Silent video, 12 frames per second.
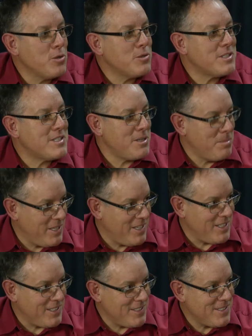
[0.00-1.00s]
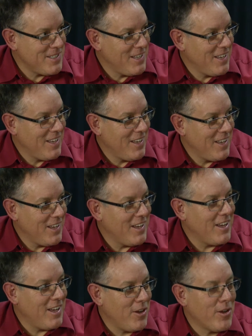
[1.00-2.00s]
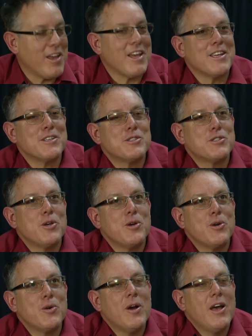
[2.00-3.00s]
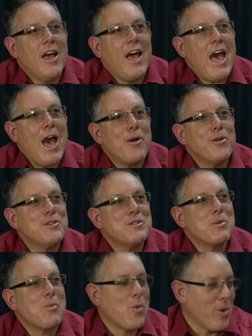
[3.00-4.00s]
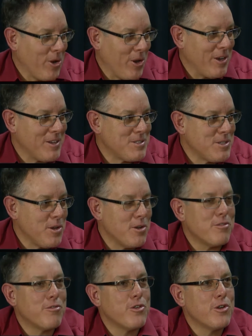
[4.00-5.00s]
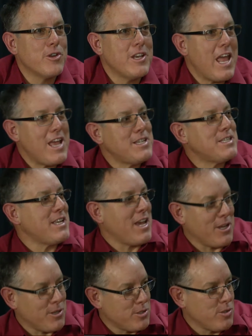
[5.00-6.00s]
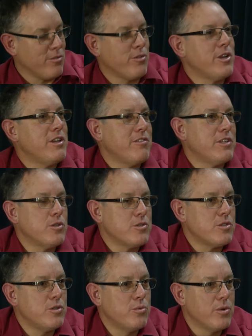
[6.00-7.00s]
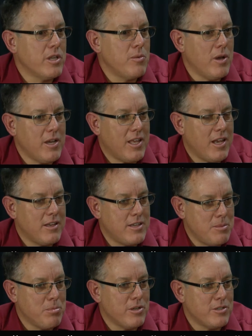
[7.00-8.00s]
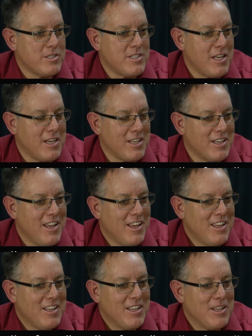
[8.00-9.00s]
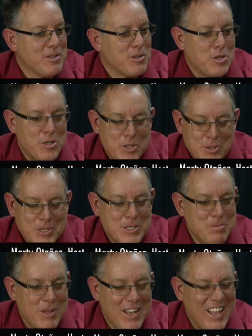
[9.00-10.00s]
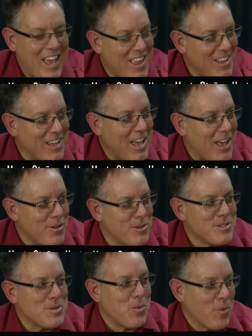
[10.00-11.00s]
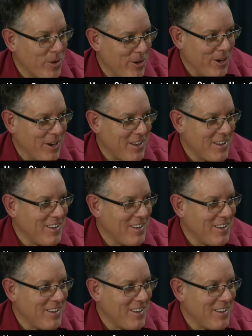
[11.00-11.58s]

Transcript: CBDs. No. Okay, so how does it work? so for naysayers or for individuals who really want to get a deeper understanding, could you explain like, like how does it work?